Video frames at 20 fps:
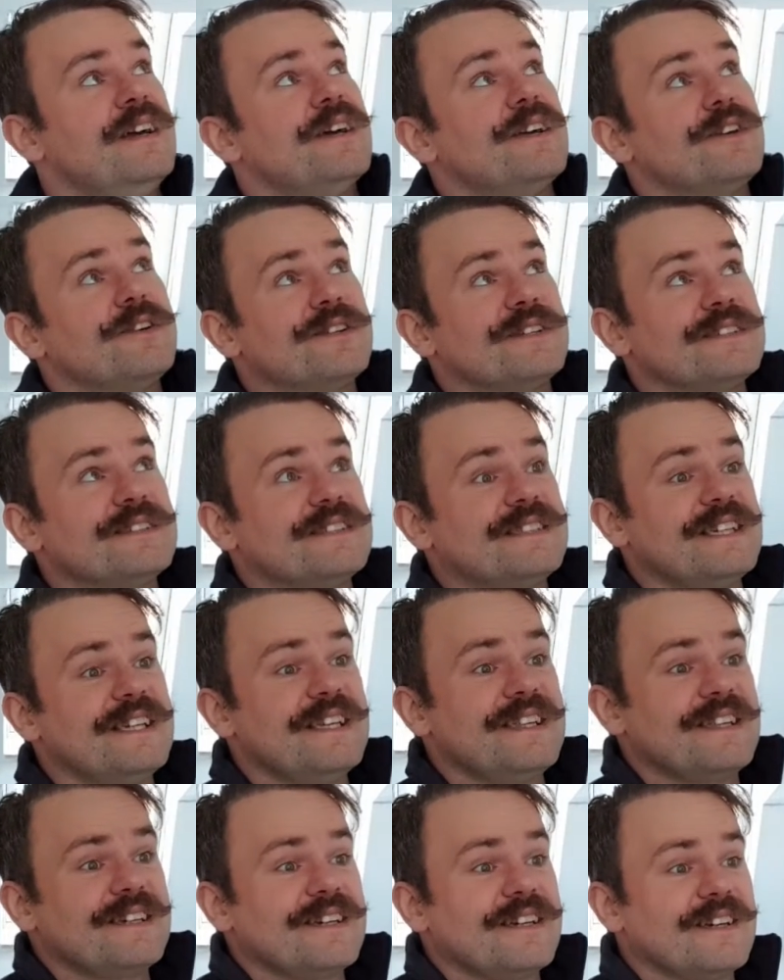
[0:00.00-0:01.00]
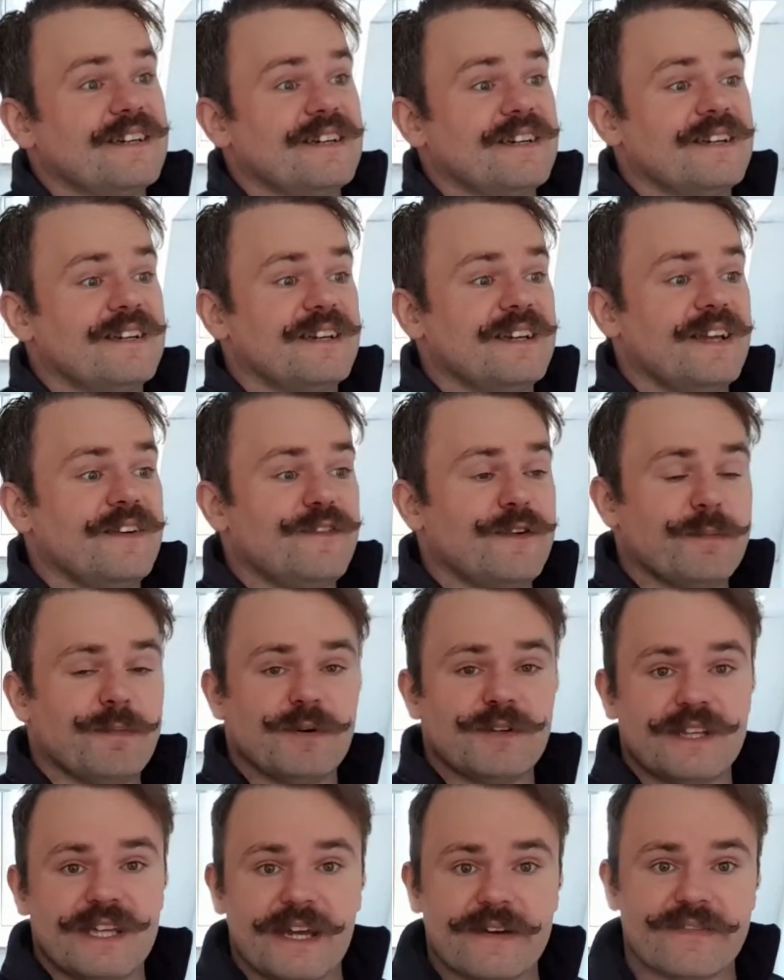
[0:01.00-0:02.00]
You can see that if you
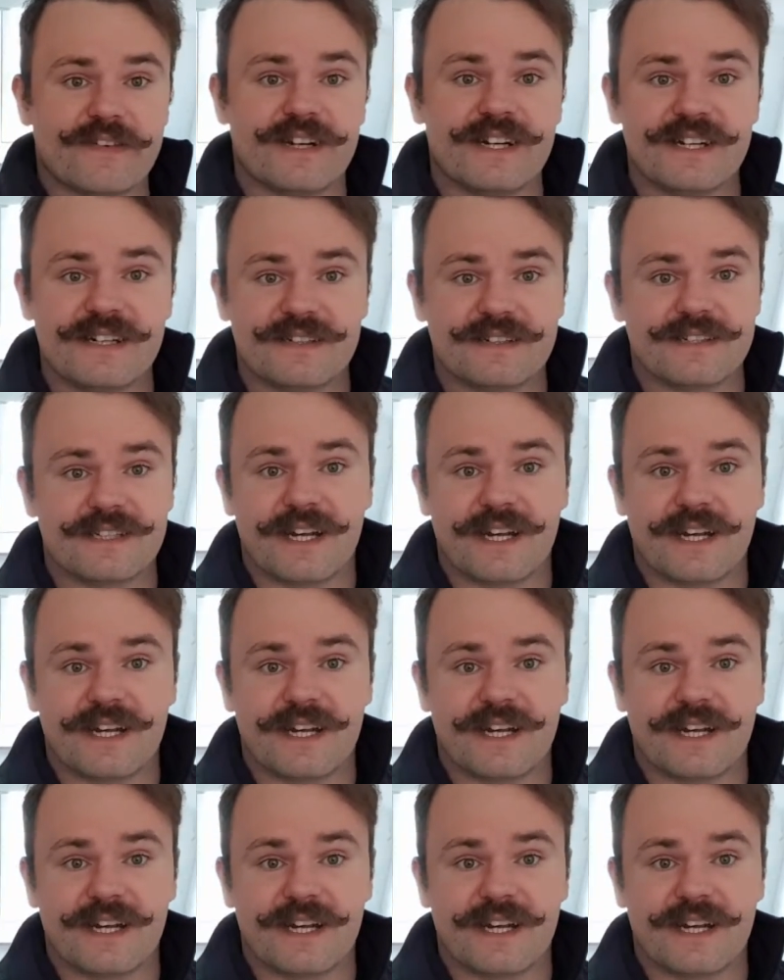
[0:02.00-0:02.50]
put the effort in,